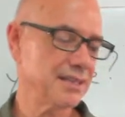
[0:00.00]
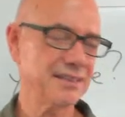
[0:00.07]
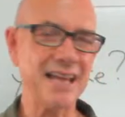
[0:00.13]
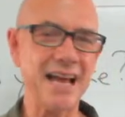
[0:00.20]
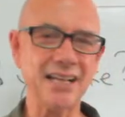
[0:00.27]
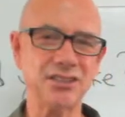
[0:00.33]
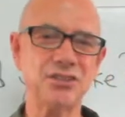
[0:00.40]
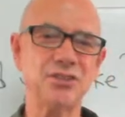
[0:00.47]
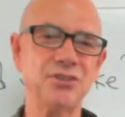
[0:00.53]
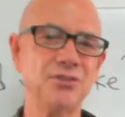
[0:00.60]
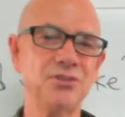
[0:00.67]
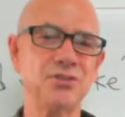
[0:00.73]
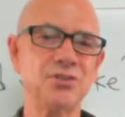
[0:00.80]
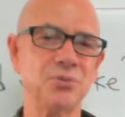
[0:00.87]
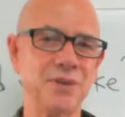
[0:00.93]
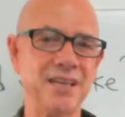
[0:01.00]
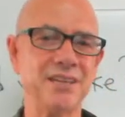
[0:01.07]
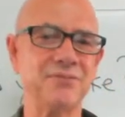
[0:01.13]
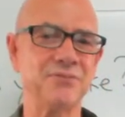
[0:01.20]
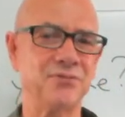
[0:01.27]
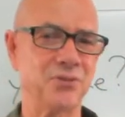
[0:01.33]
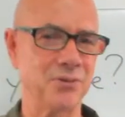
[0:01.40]
That's too
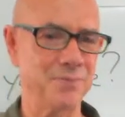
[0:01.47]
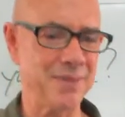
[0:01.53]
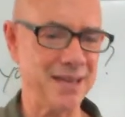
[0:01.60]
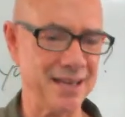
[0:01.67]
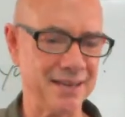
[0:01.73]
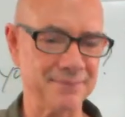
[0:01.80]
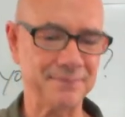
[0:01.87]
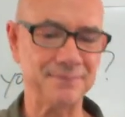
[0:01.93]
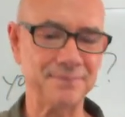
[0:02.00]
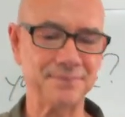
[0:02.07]
sweet for me.